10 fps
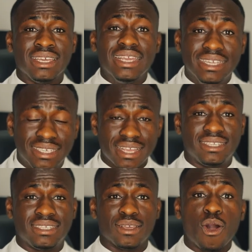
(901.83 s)
it
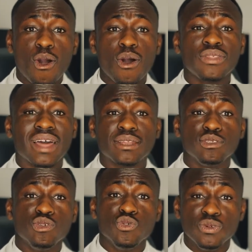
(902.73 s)
takes, all that
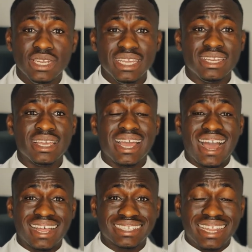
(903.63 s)
you will need
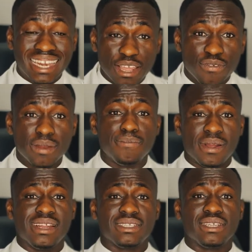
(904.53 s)
as a living
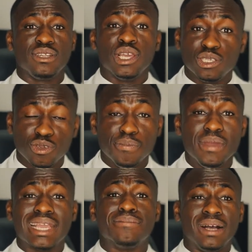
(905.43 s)
person to
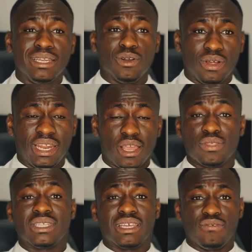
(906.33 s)
make money on earth
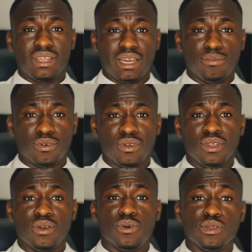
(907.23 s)
is available.
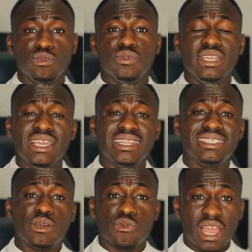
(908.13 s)
What you need is
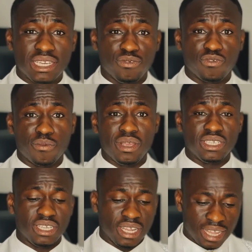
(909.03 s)
the right
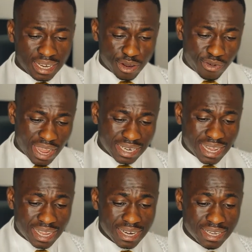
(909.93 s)
information, the right
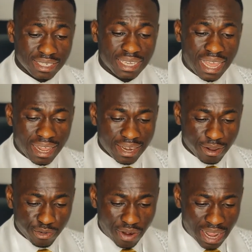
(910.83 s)
guidance, and
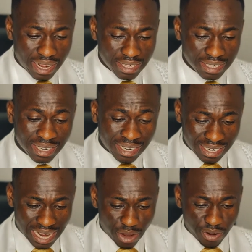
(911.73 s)
the right
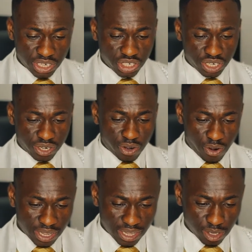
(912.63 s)
direction.
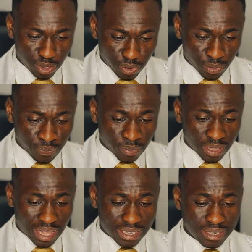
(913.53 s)
Okay, so
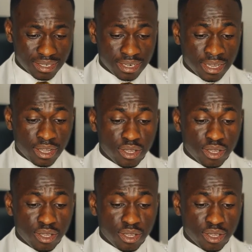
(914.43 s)
that is it.